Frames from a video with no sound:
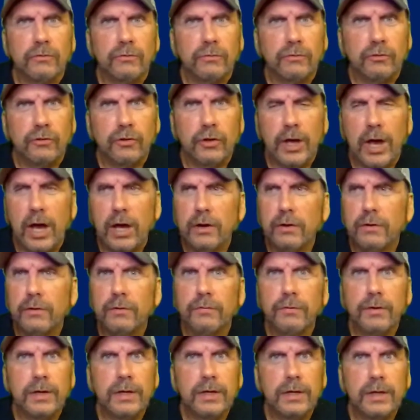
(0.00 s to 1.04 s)

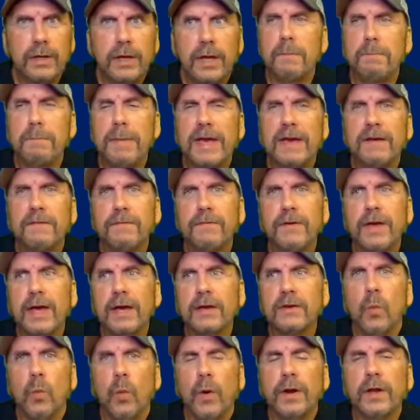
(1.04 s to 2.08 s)
geography may
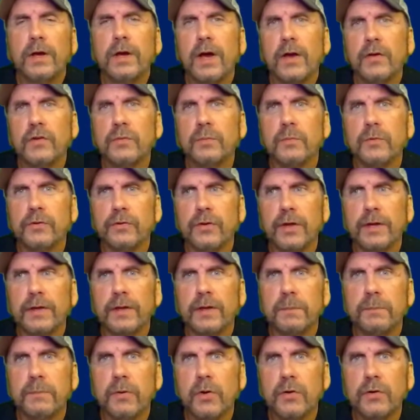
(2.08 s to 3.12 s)
affect what a customer is likely to
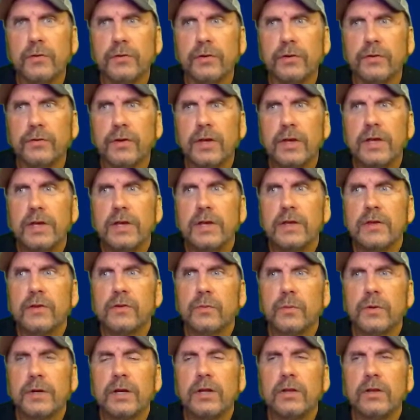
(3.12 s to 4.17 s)
purchase. So
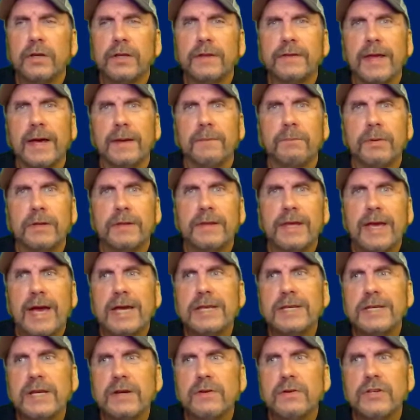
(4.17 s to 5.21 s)
we're going to look at that. But the
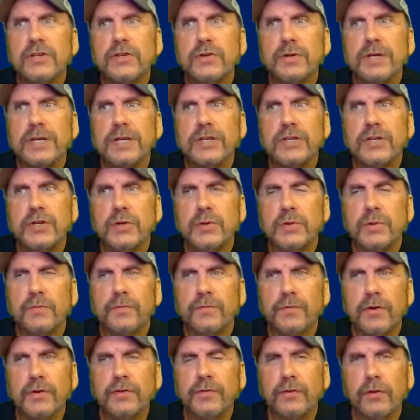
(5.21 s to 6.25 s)
idea is you need to
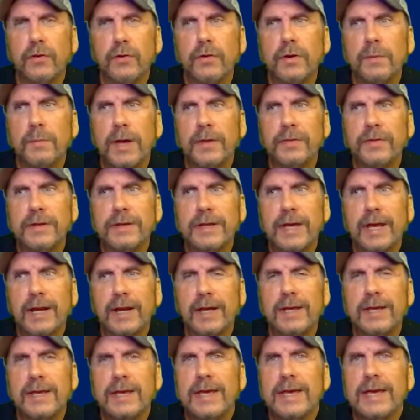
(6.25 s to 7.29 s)
first learn about the data,
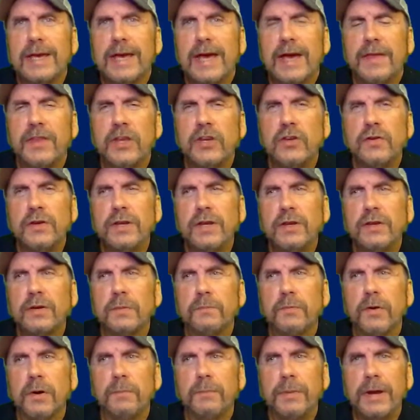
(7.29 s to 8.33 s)
and then you need to
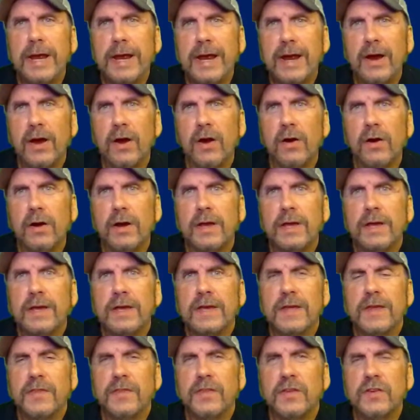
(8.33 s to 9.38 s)
prepare
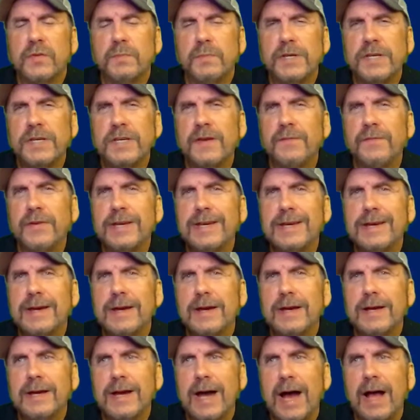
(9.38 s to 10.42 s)
the specific
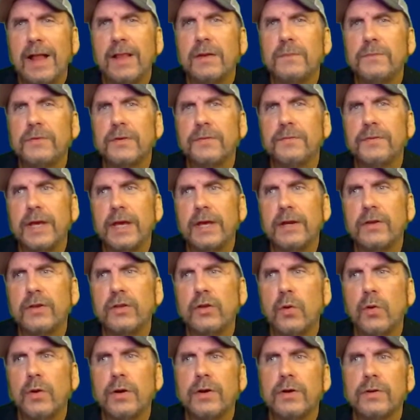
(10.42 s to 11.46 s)
columns of data
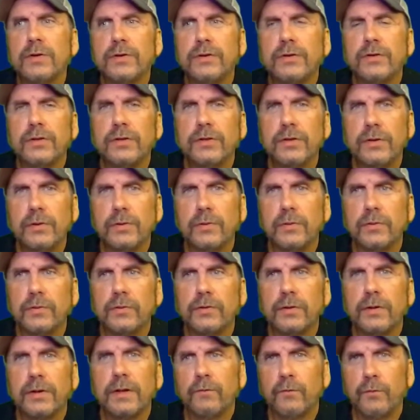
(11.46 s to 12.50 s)
you're going to use
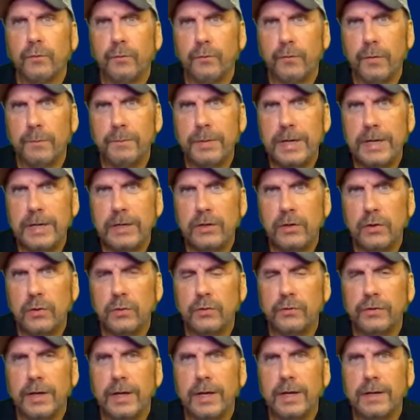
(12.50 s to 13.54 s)
for being
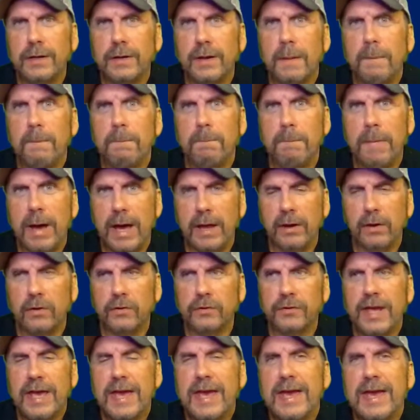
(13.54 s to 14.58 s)
used in models.
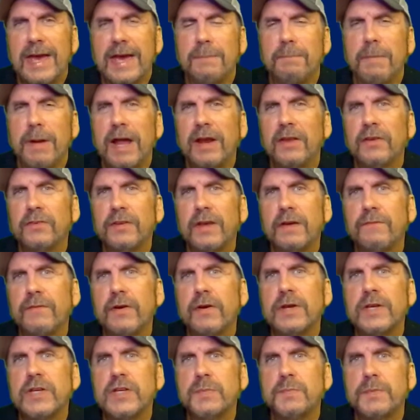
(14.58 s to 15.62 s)
And models have
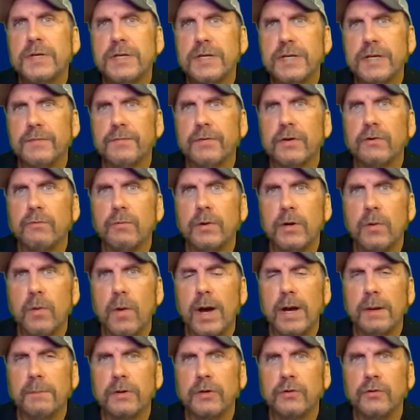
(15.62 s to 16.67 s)
very specific
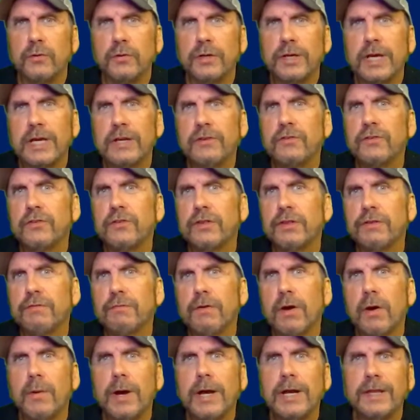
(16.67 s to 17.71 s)
requirements. You can't just
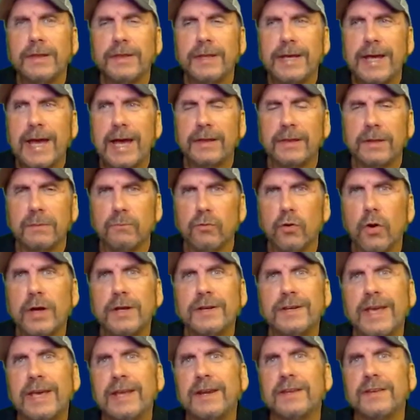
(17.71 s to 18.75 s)
throw anything at them. Raw
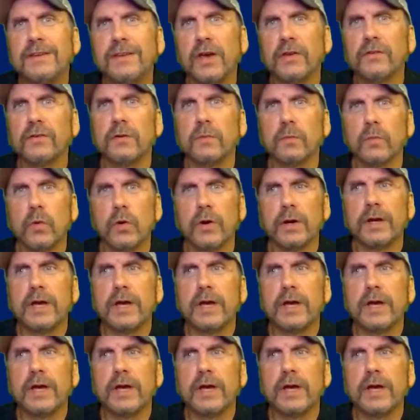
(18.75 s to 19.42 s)
data doesn't work.